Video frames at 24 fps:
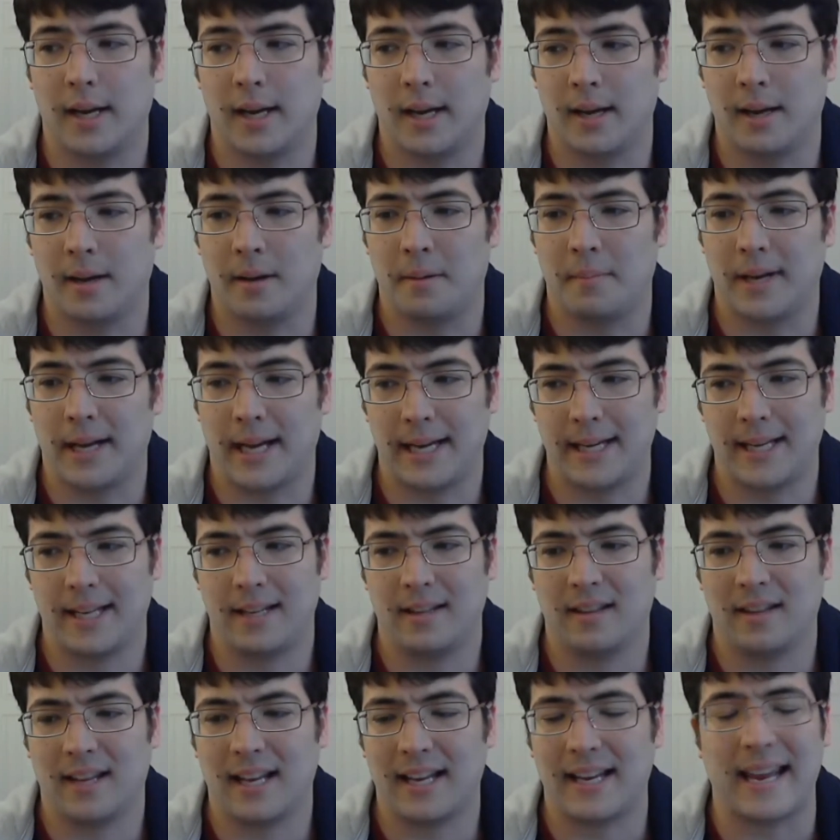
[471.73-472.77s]
I
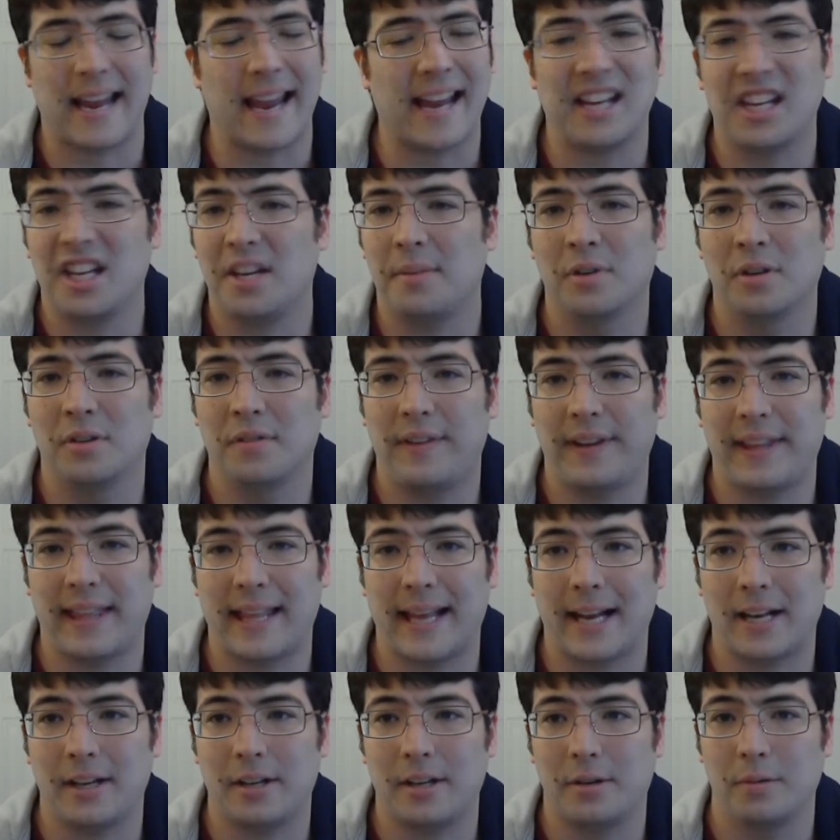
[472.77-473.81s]
didn't like any movie
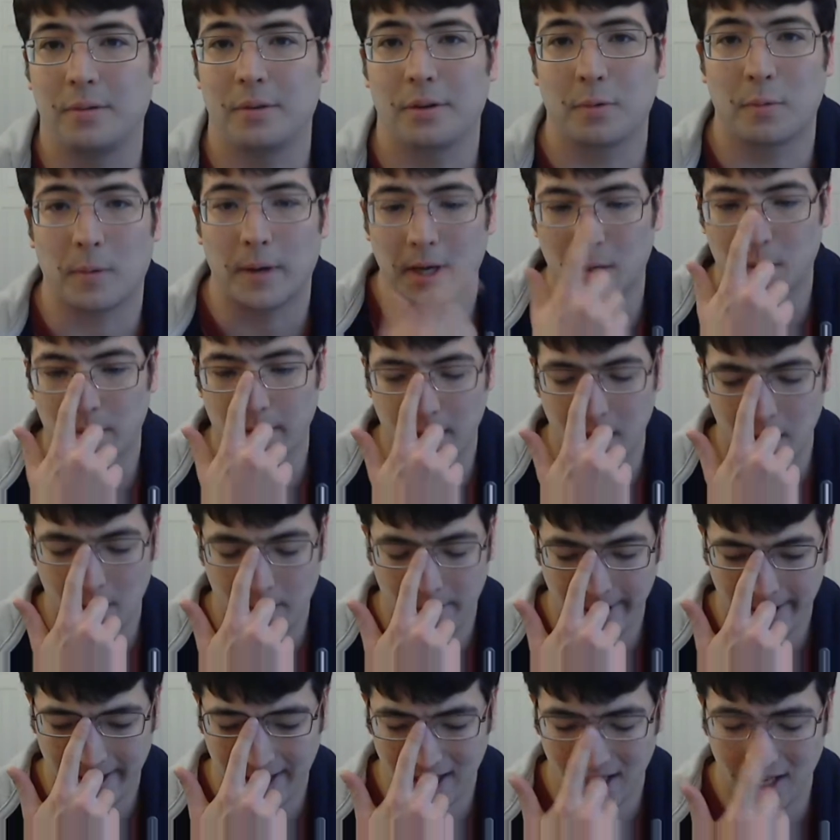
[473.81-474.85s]
that had to do with wire work. I
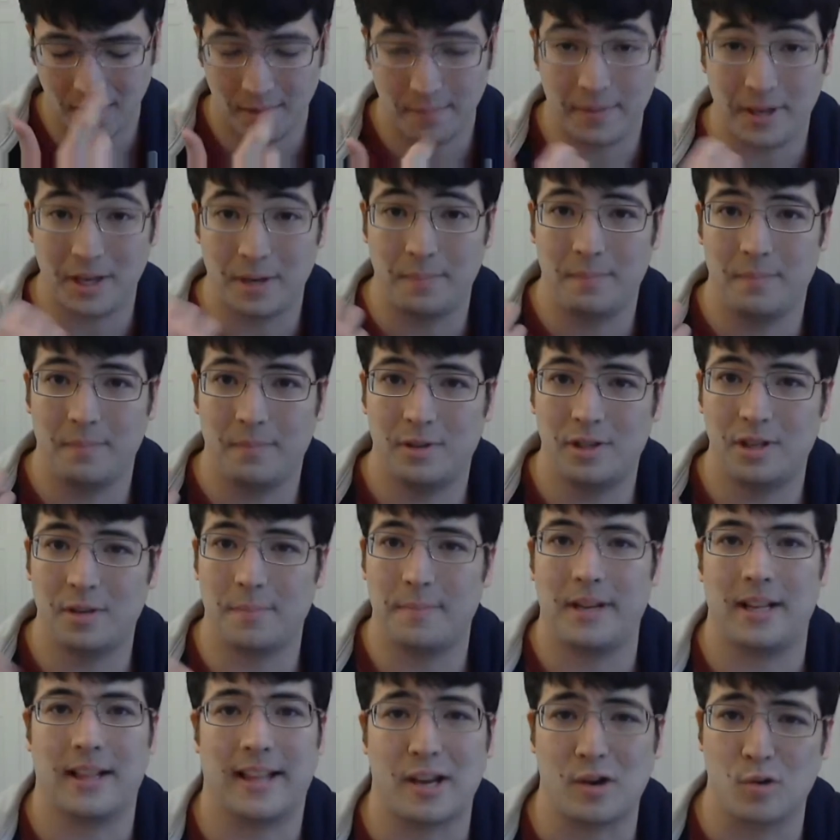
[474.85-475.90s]
wanted it to
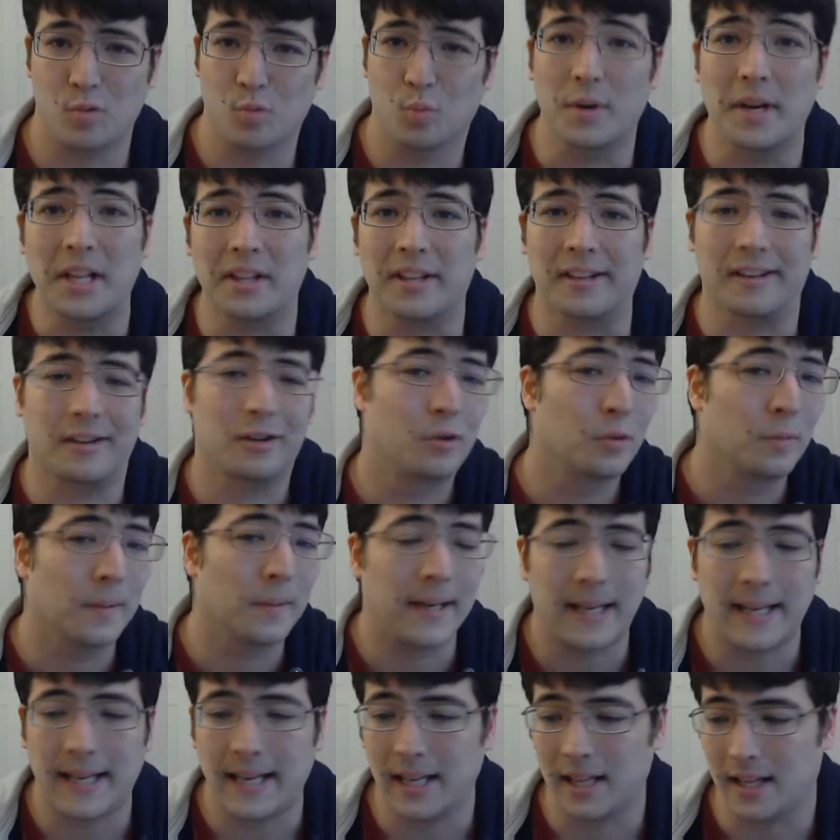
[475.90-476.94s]
be like real and
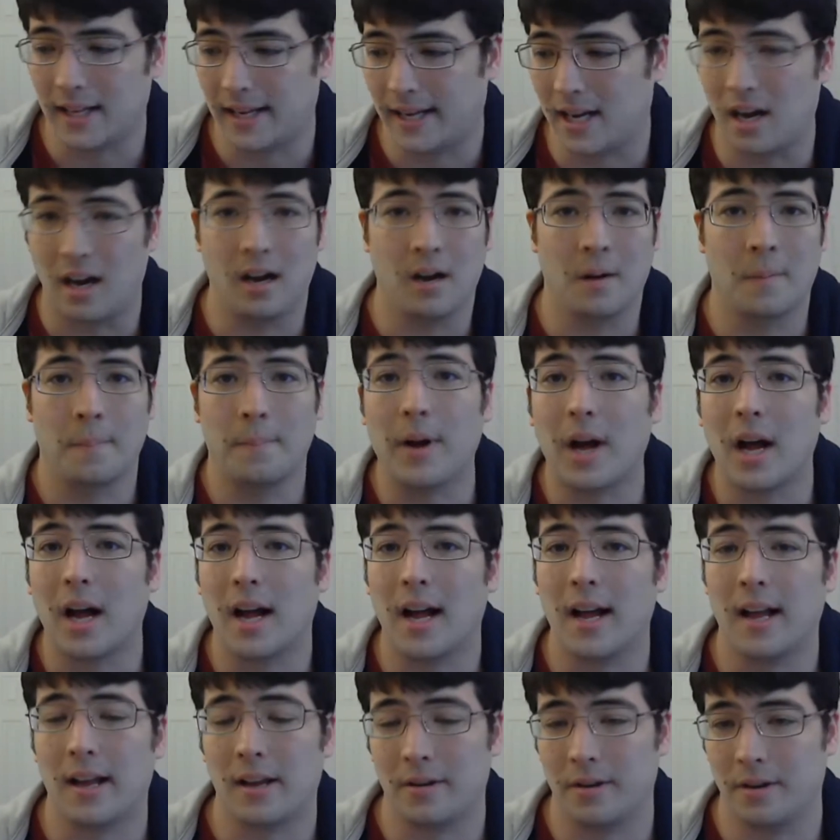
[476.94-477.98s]
gritty, like On
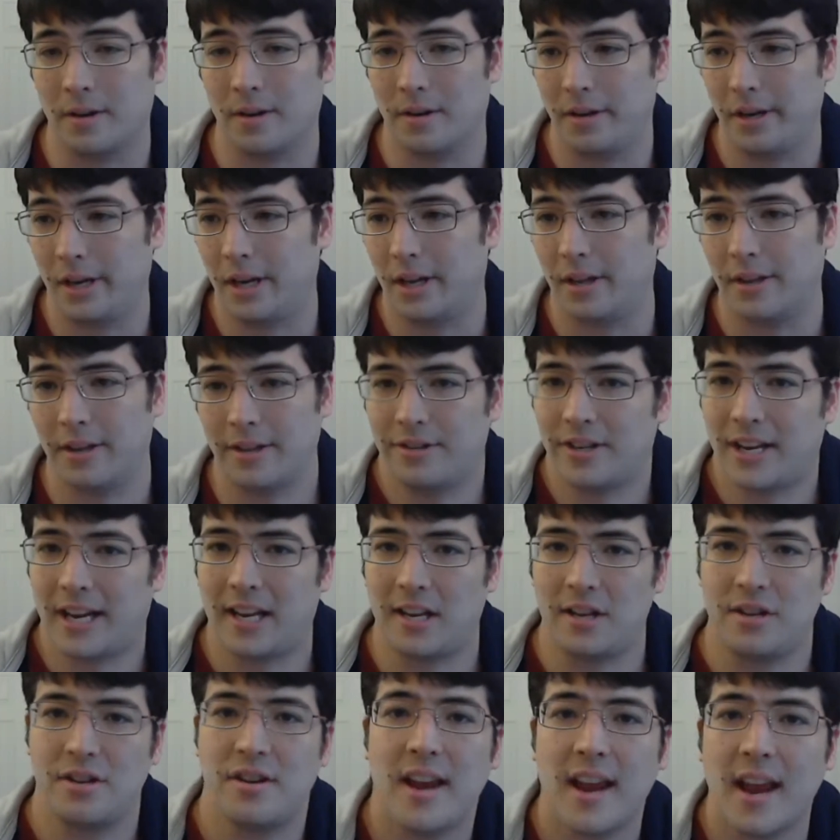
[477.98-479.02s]
Bach or, you know, the
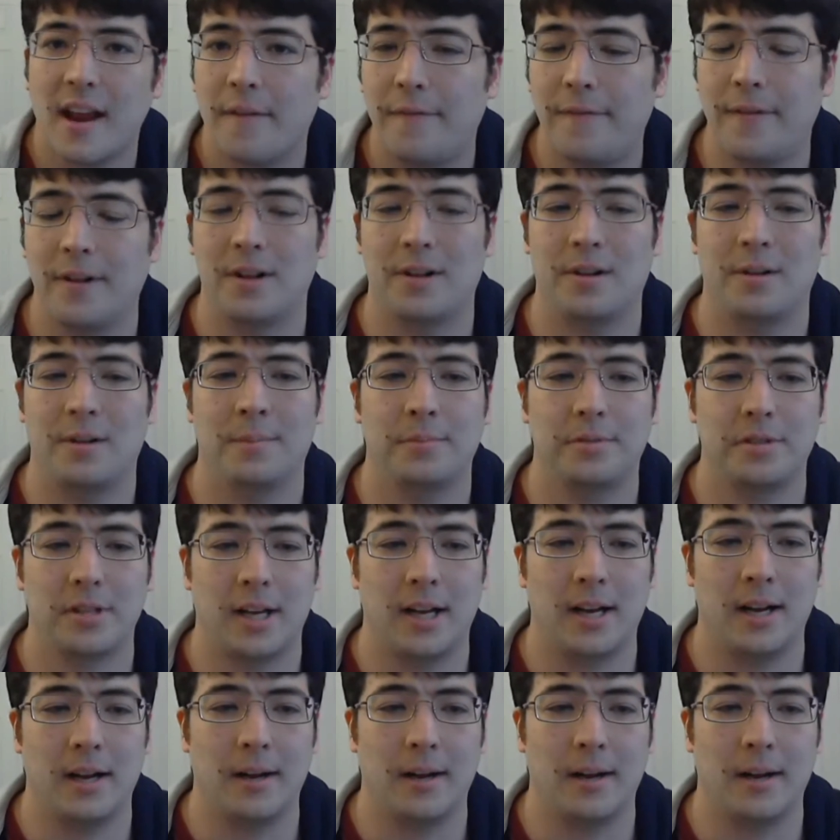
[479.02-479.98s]
Jackie Chan films.